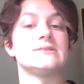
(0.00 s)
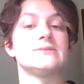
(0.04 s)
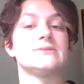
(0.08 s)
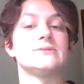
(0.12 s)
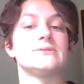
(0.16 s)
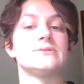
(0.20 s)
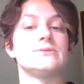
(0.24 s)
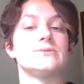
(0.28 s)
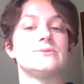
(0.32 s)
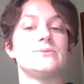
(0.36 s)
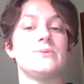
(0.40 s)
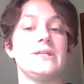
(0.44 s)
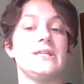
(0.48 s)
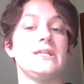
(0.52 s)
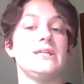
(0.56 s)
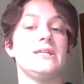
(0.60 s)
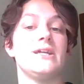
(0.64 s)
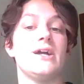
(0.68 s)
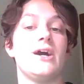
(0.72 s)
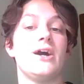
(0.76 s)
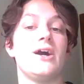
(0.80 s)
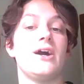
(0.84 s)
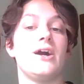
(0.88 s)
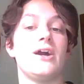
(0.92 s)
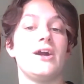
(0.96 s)
we
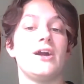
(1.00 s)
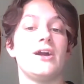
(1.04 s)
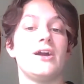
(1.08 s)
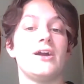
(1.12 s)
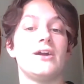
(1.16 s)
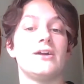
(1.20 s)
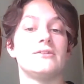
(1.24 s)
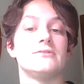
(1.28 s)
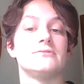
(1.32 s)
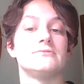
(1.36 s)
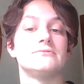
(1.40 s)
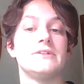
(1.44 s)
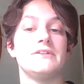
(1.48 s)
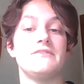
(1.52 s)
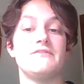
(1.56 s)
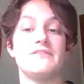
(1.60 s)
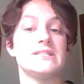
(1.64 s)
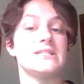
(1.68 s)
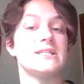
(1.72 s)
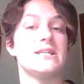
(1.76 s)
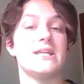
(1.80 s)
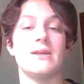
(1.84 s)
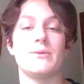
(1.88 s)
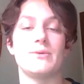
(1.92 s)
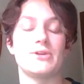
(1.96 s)
are revisiting
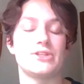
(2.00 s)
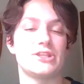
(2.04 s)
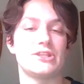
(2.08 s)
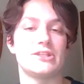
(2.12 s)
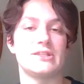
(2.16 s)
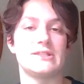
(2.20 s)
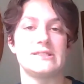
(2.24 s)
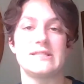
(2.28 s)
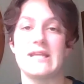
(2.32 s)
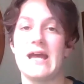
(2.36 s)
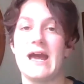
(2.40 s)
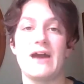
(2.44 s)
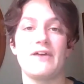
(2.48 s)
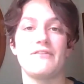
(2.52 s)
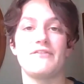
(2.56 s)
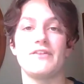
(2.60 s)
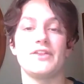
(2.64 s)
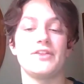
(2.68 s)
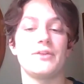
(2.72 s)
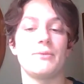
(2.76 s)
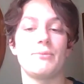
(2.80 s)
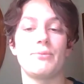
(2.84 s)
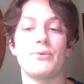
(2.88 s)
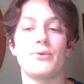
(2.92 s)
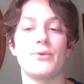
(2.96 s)
with staff and the
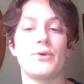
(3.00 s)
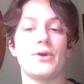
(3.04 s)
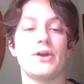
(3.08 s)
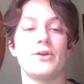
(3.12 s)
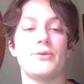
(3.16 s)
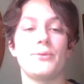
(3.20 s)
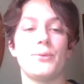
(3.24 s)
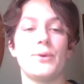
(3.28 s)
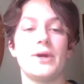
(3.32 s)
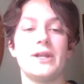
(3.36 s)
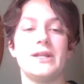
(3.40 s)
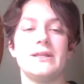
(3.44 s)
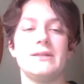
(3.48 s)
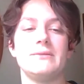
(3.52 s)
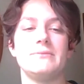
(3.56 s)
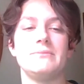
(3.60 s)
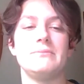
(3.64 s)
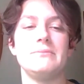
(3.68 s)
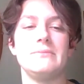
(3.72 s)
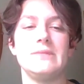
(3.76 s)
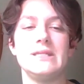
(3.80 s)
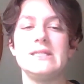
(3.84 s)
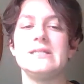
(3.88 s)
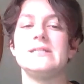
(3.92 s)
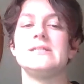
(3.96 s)
board what it
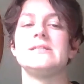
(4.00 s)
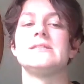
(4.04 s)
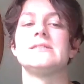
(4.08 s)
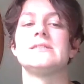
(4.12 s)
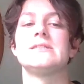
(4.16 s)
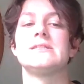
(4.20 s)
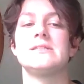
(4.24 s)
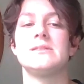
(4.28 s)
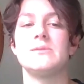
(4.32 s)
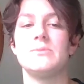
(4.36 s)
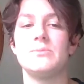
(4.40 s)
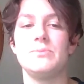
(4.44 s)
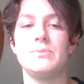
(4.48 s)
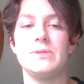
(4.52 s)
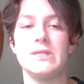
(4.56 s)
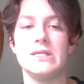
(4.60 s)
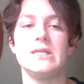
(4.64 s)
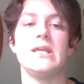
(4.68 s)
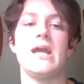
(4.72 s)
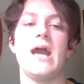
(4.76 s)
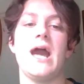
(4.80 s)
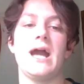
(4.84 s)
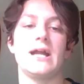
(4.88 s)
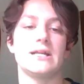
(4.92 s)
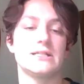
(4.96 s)
means to be
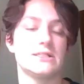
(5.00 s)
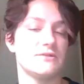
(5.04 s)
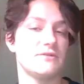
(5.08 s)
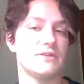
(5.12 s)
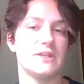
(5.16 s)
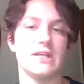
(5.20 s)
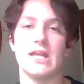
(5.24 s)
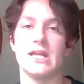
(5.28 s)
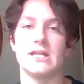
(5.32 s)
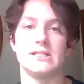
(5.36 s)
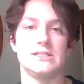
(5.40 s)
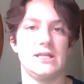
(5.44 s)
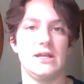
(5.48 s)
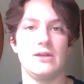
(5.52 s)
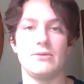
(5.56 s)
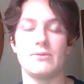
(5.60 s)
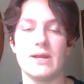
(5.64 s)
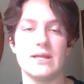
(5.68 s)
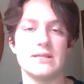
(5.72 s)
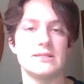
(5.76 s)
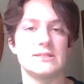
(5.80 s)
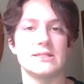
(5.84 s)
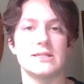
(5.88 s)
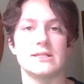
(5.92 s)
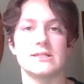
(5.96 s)
actively anti
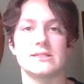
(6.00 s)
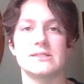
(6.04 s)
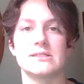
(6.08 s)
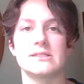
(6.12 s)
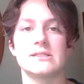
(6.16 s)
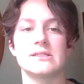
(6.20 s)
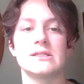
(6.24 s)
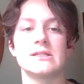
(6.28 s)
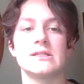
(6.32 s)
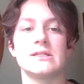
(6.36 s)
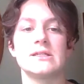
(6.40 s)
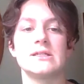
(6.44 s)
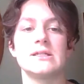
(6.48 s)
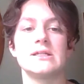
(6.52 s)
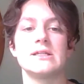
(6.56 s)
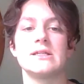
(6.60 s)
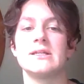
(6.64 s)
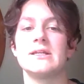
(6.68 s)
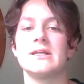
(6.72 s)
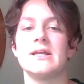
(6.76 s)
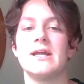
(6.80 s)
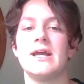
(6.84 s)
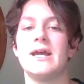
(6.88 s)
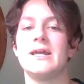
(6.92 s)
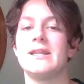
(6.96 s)
racist.
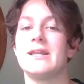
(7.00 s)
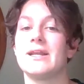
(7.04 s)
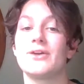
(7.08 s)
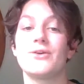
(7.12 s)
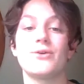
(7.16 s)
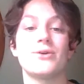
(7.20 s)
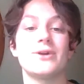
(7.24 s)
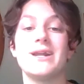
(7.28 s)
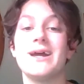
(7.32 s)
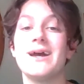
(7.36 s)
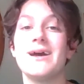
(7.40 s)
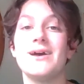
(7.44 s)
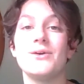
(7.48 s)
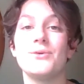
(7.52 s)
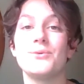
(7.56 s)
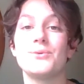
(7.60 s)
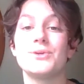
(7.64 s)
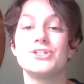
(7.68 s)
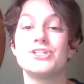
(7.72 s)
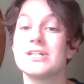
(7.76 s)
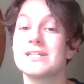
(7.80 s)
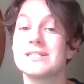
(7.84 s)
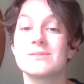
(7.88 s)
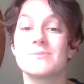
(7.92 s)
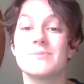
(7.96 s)
And at Cornell, we're
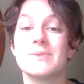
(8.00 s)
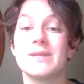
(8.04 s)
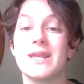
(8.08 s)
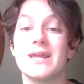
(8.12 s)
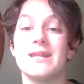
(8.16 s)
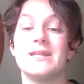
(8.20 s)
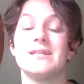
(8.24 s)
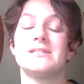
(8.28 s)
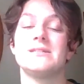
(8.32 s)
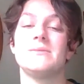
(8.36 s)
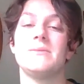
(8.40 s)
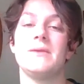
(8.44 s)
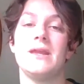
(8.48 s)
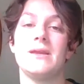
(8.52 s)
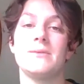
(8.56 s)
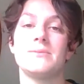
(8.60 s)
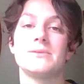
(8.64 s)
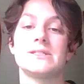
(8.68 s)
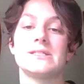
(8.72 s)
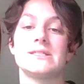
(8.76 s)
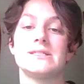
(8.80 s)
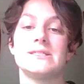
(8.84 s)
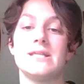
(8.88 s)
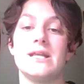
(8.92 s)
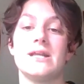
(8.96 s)
just beginning to be able to
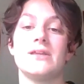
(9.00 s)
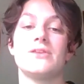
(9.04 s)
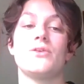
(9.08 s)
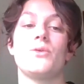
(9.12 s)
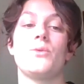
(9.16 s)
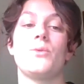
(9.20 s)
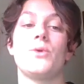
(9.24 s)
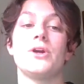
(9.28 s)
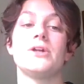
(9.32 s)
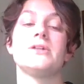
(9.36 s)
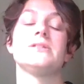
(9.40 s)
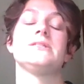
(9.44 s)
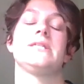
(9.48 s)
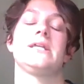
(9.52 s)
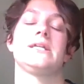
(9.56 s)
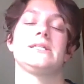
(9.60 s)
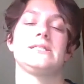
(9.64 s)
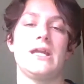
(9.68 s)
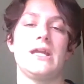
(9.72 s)
say the words anti